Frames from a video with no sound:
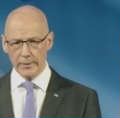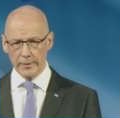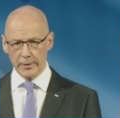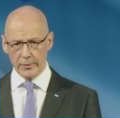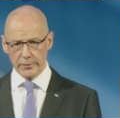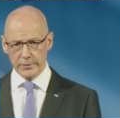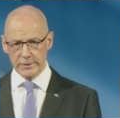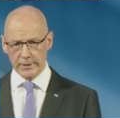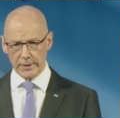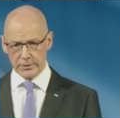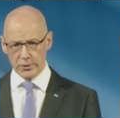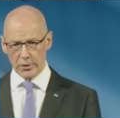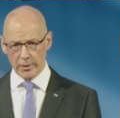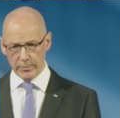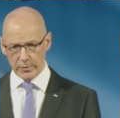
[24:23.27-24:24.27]
that has
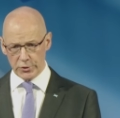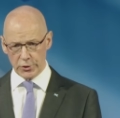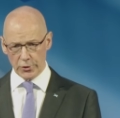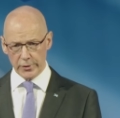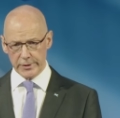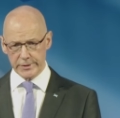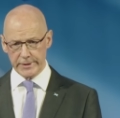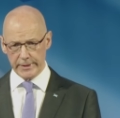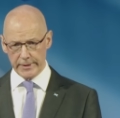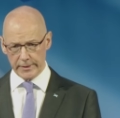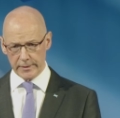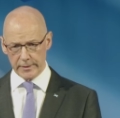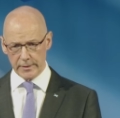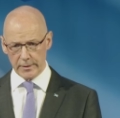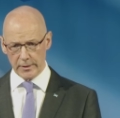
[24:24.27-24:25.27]
got a majority